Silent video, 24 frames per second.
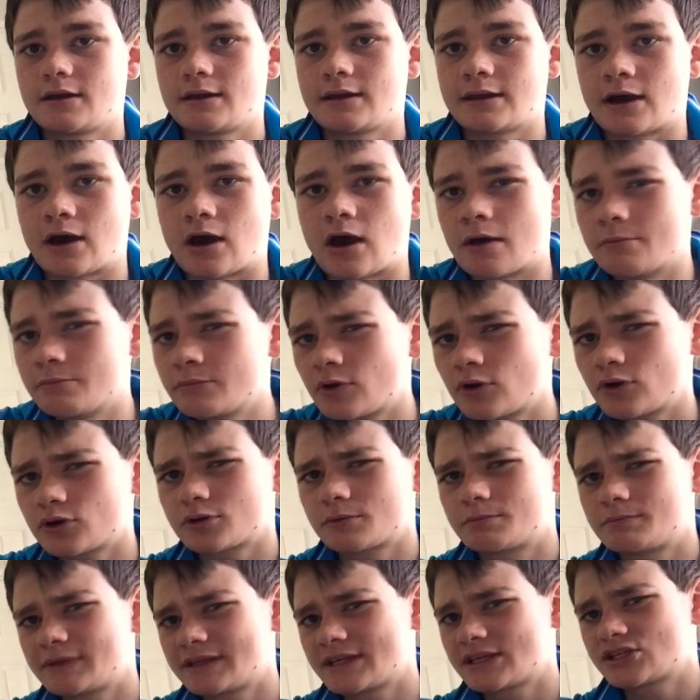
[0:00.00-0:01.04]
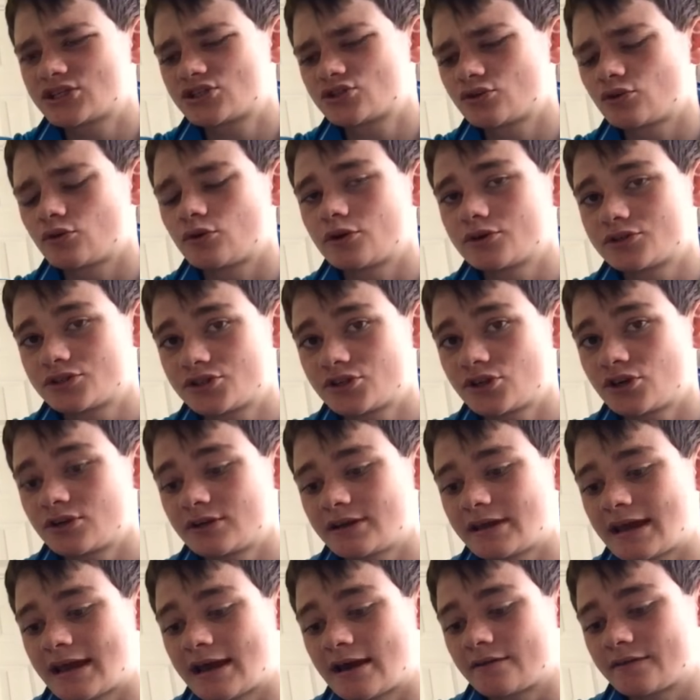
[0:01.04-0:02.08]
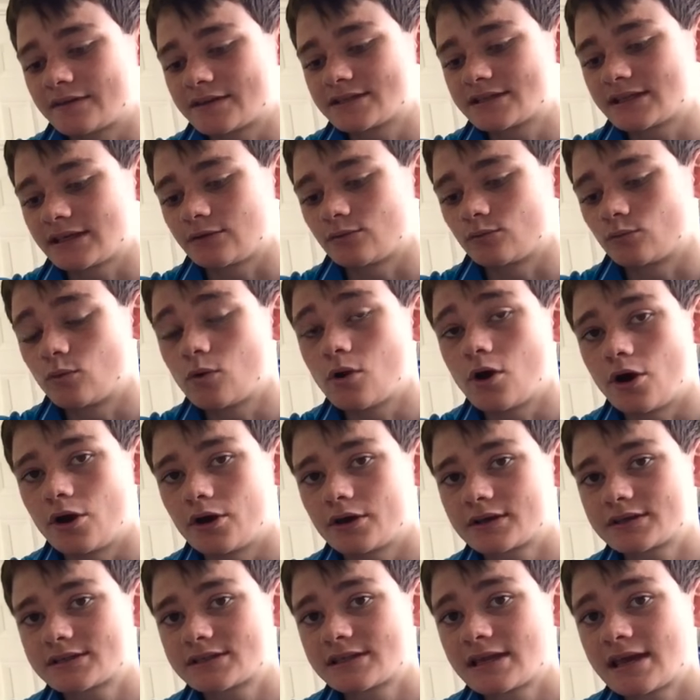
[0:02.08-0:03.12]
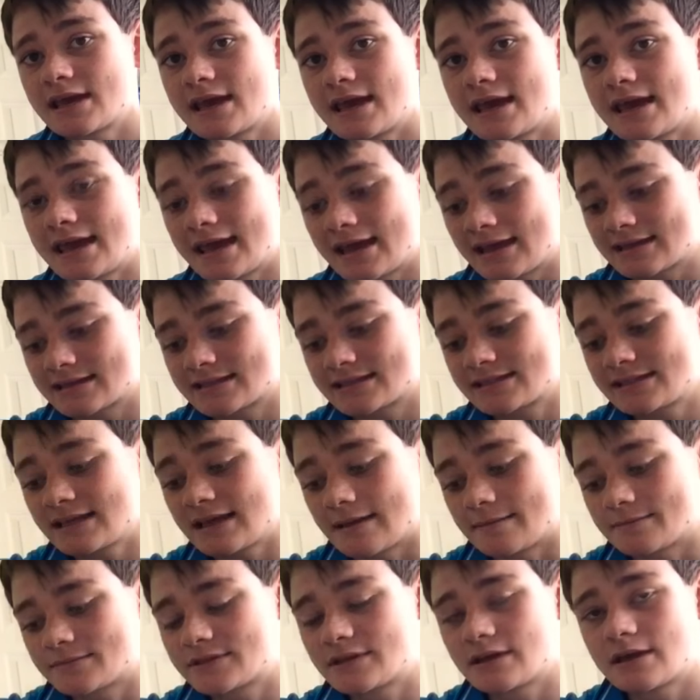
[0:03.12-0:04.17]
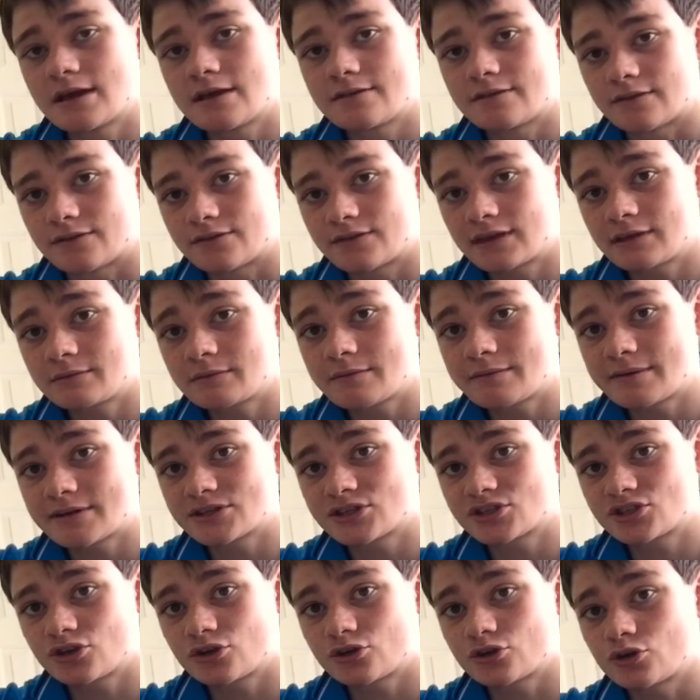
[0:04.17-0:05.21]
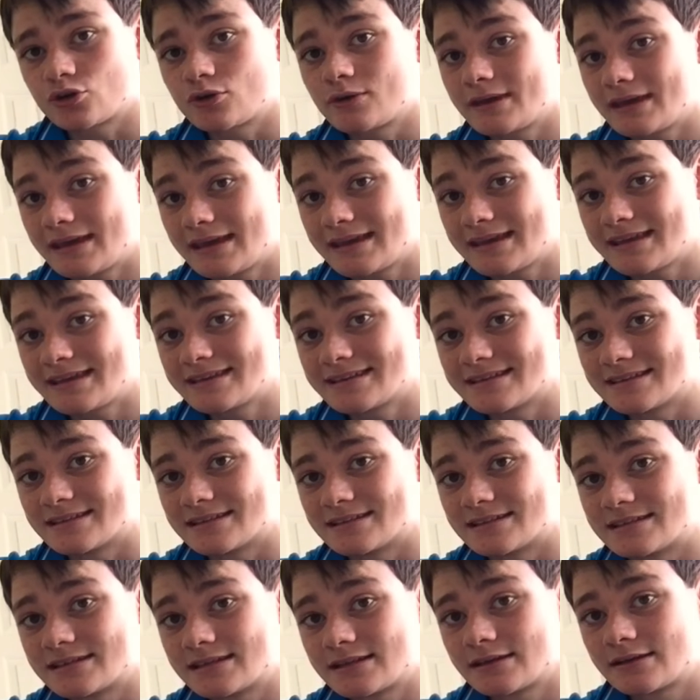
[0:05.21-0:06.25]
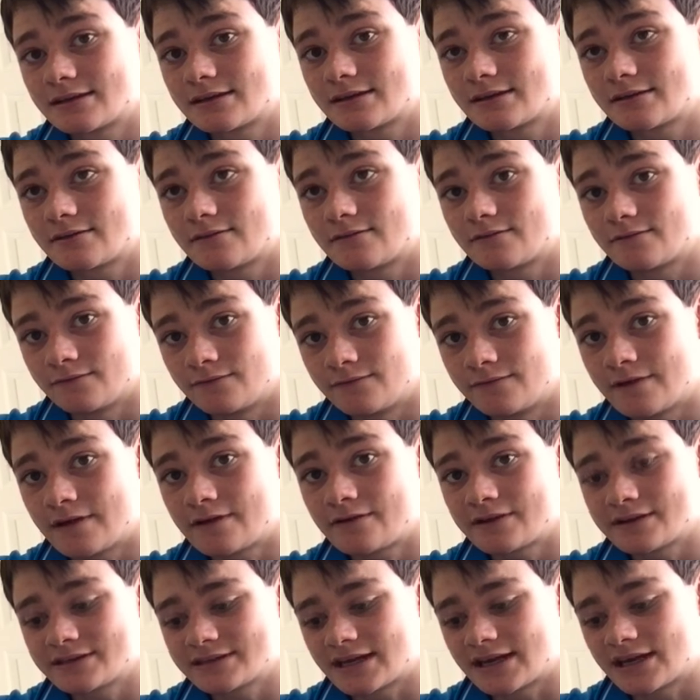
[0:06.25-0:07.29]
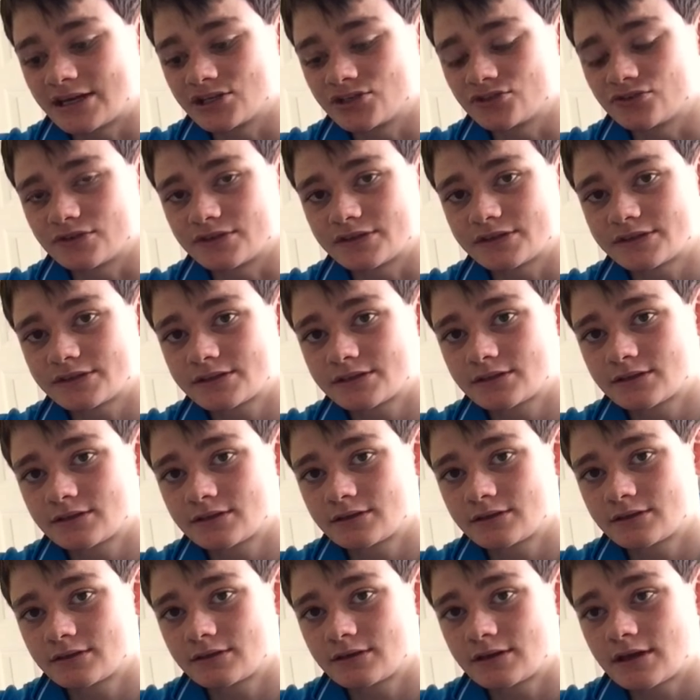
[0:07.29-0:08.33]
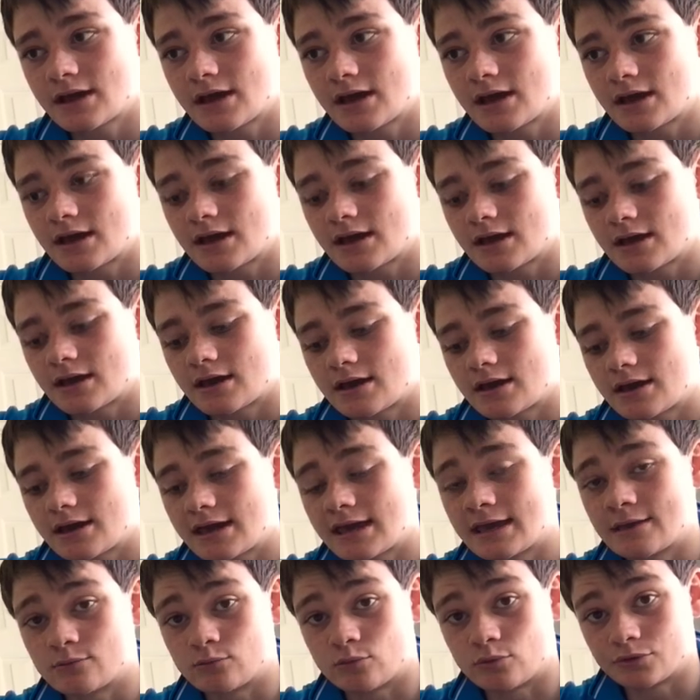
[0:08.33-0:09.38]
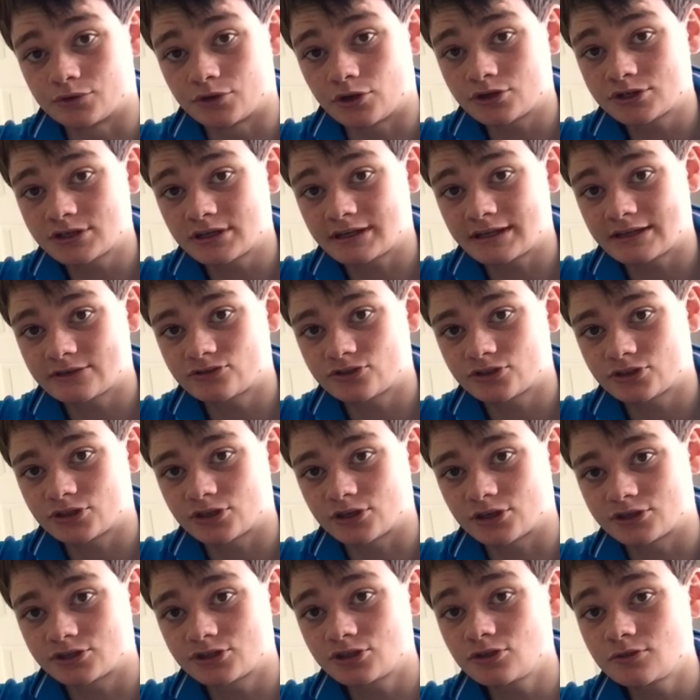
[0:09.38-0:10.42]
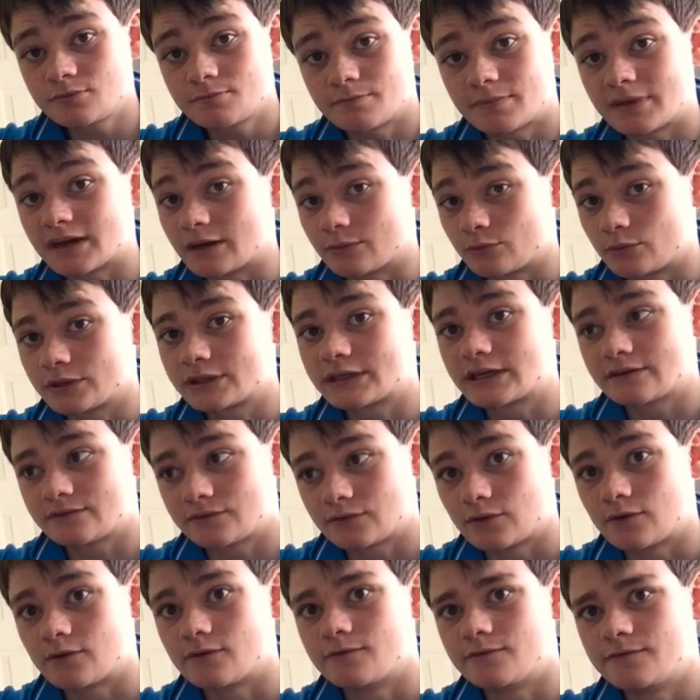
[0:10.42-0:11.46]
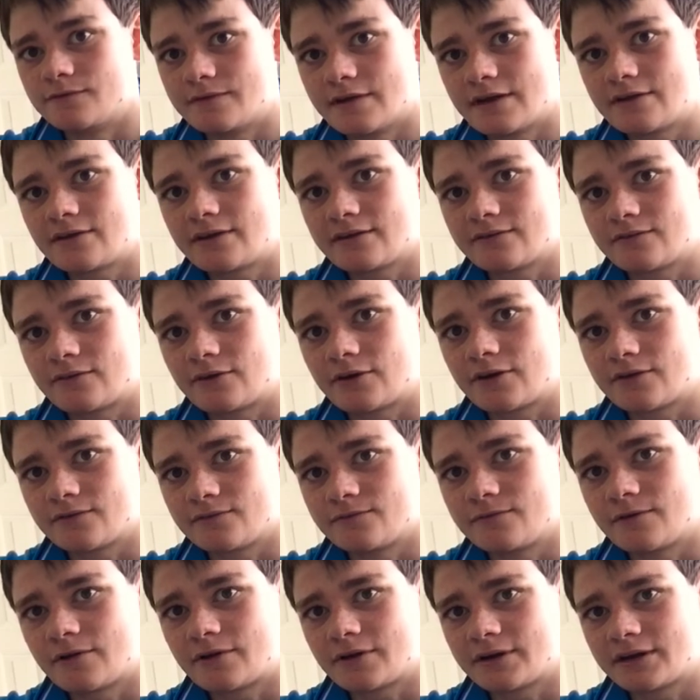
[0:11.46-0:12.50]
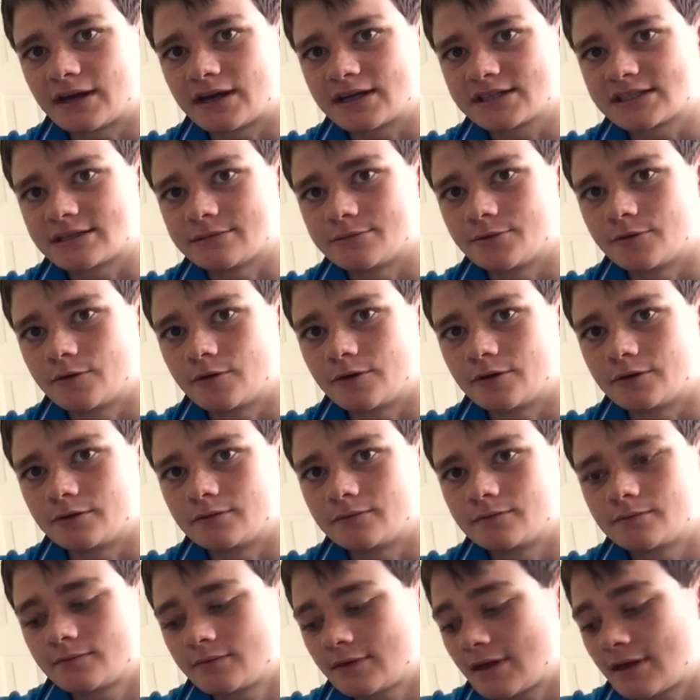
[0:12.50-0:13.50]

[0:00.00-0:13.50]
Now, I'm not completely certain how this thing works, except the thing I'm about to show you is very dangerous. It will not electrocute you, but it will give you a very, very, very nasty burn.